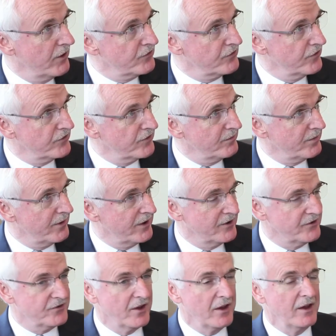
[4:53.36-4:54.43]
restaurants and
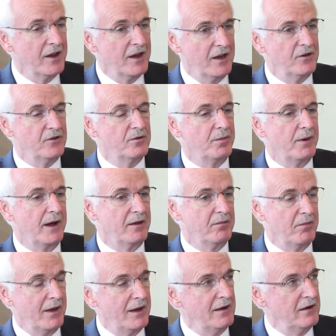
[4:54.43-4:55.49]
bars in Dubai,
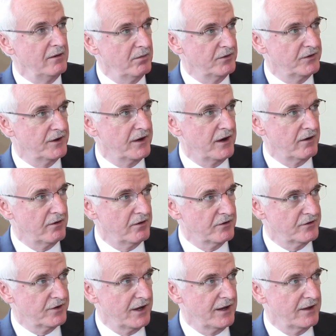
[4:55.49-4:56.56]
mainly within our
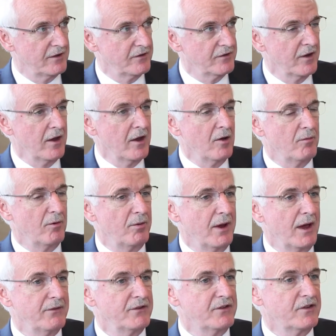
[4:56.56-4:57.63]
hotels, but we
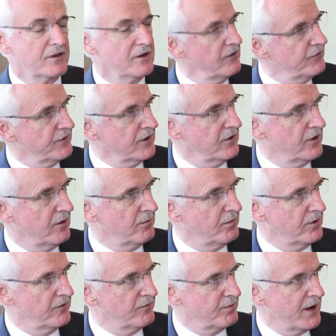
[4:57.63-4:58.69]
have a significant
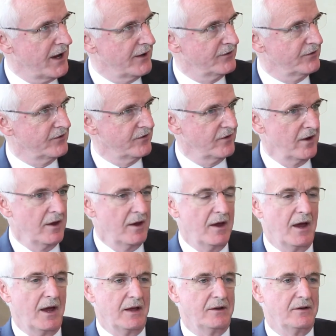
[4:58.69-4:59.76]
number of brands.
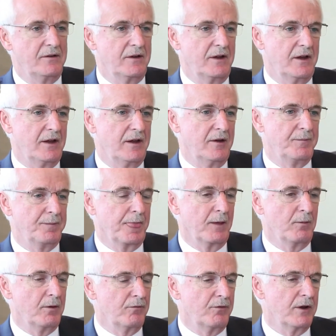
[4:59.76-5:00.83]
And
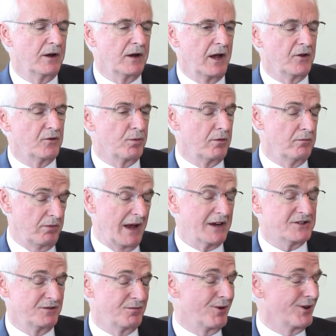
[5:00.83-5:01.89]
we've realised, we're actually